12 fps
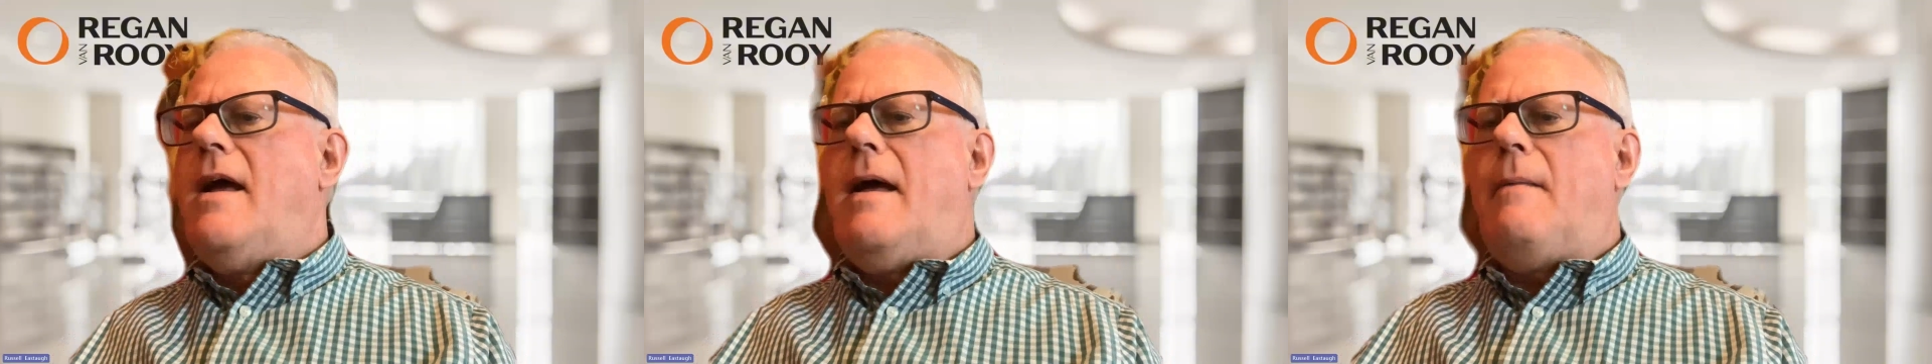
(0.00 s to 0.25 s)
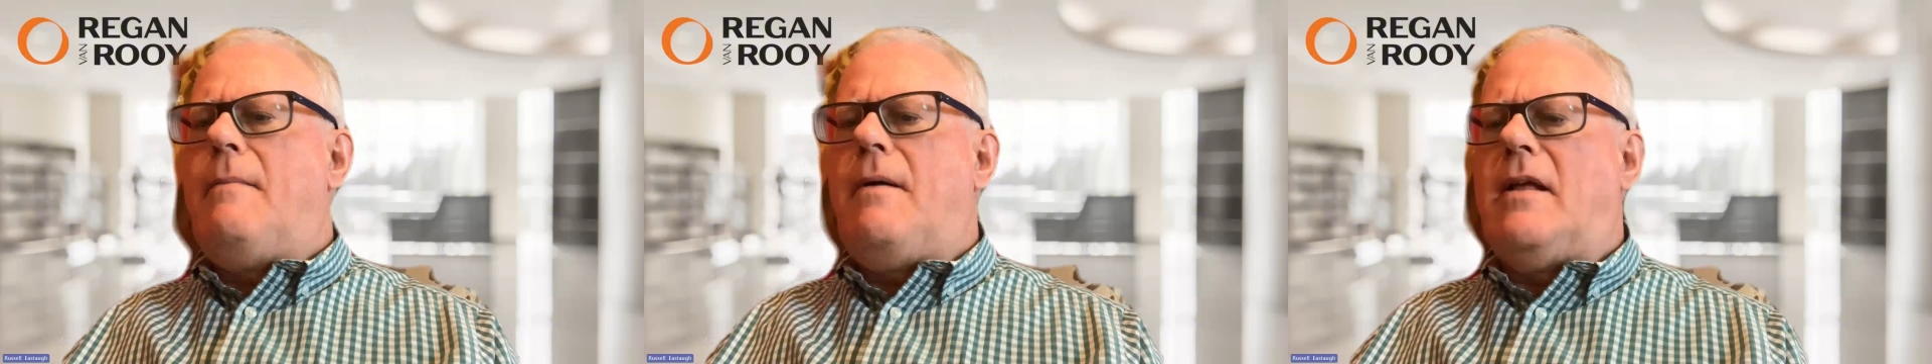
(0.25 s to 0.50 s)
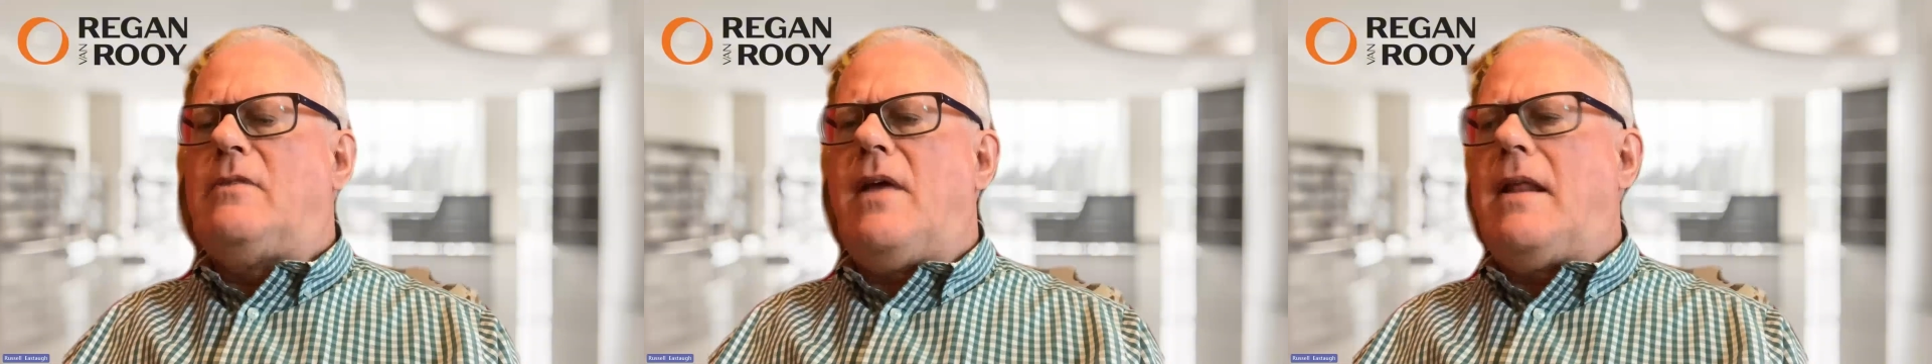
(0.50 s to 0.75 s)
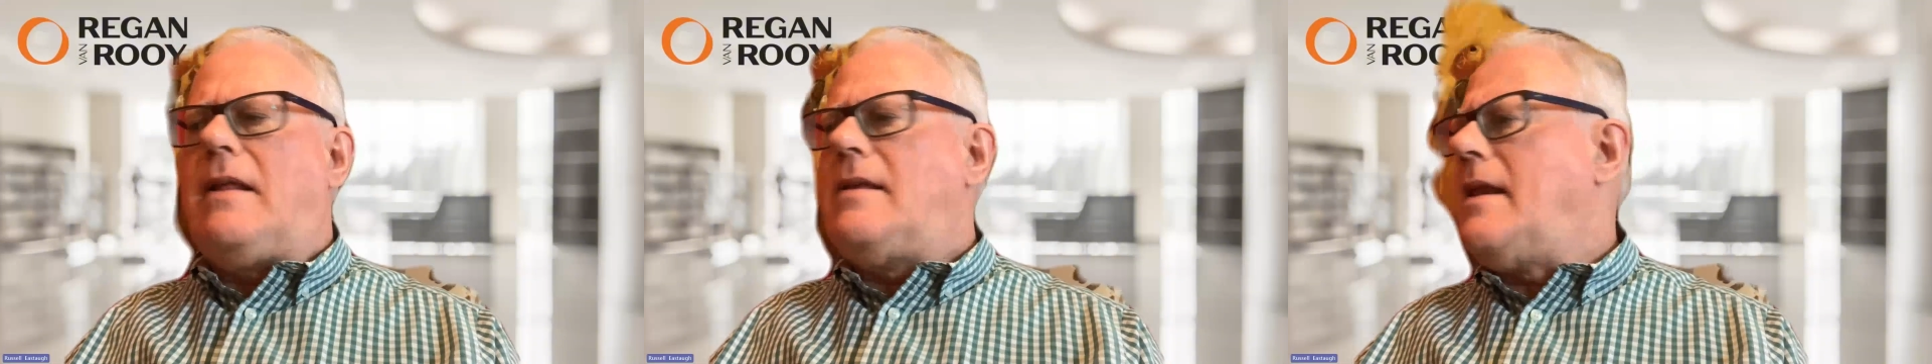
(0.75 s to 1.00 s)
but that's
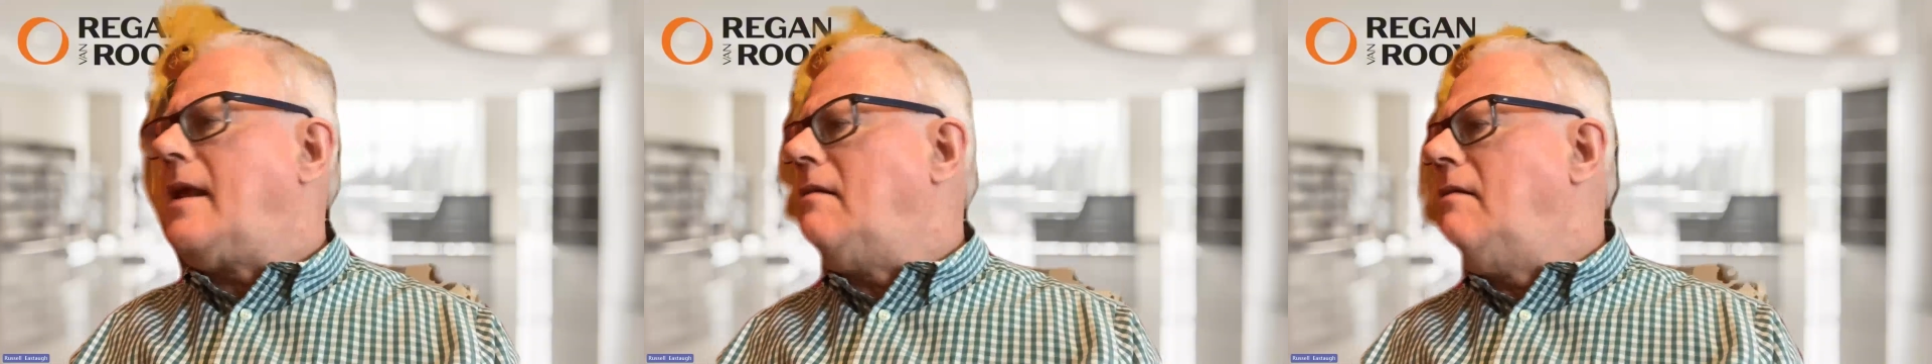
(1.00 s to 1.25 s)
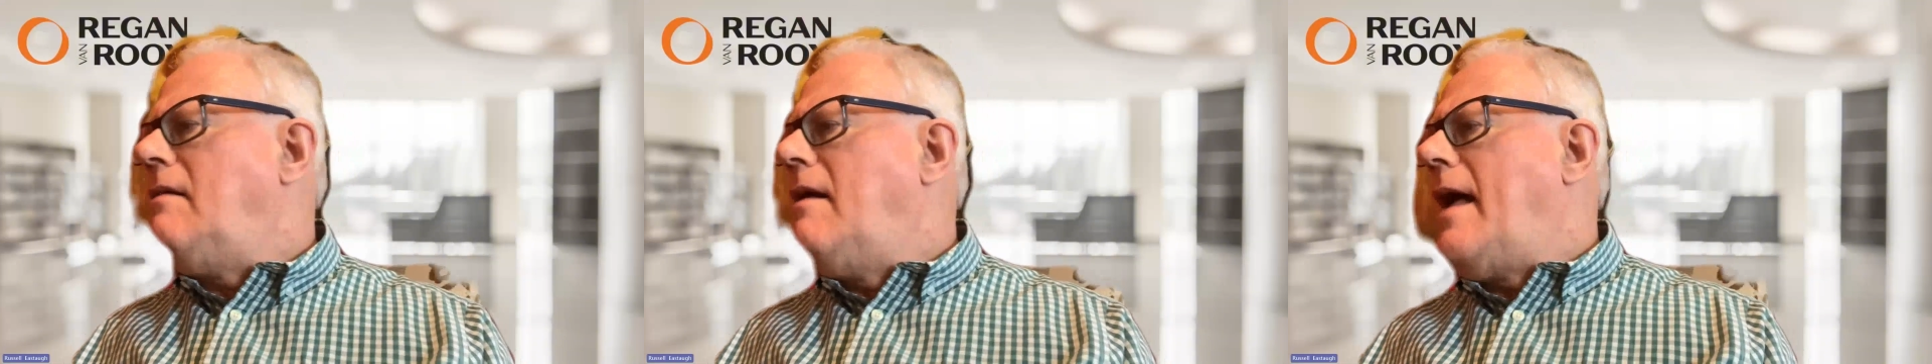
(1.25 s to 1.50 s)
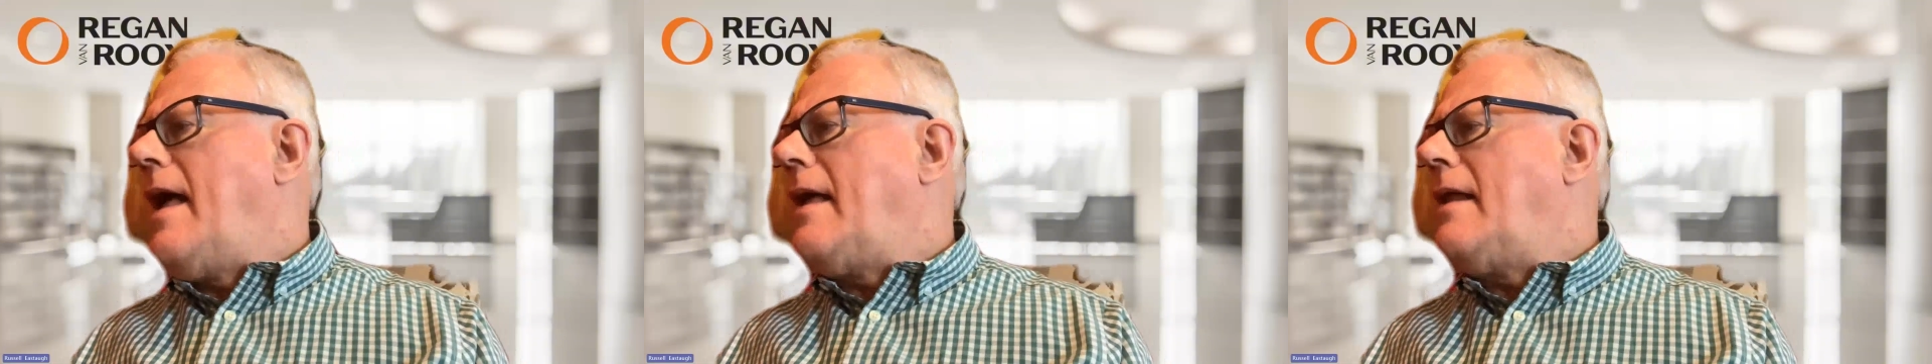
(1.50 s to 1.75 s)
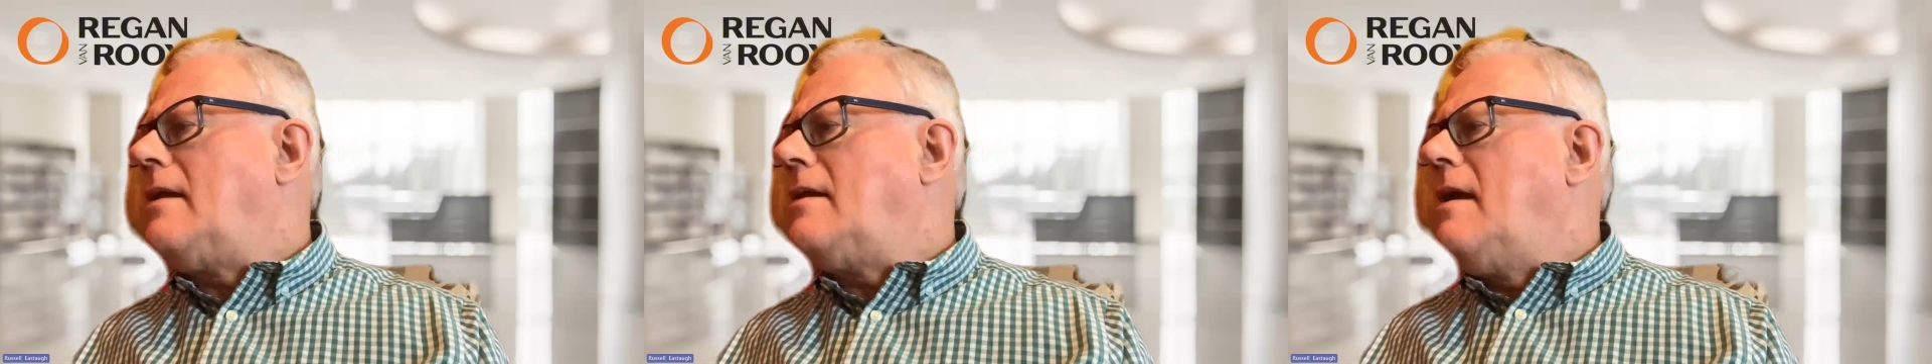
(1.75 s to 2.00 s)
fairly technical.
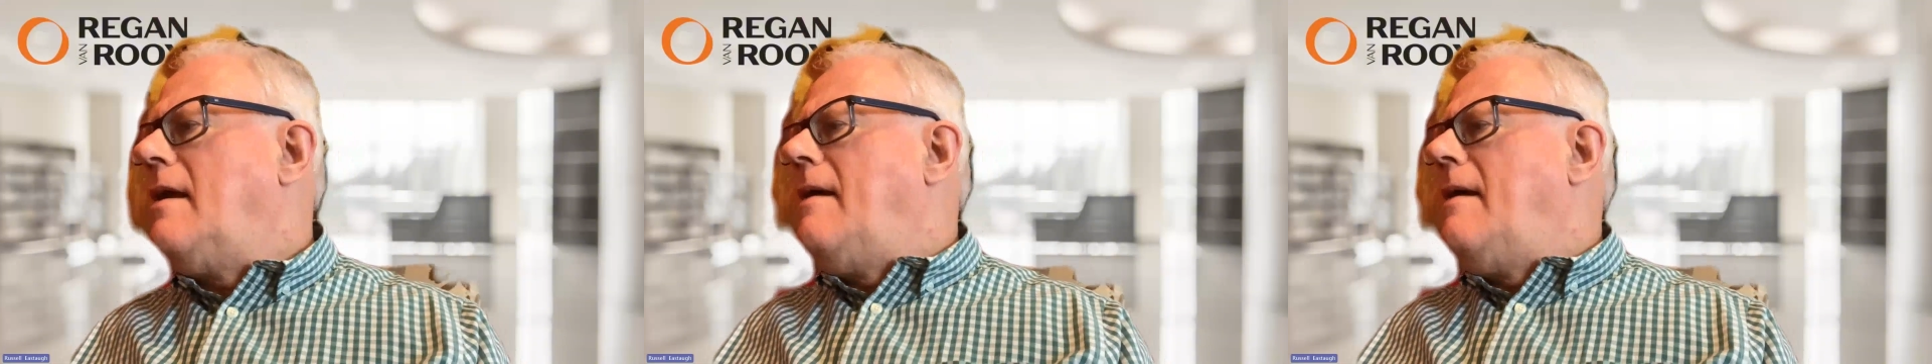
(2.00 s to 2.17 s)
And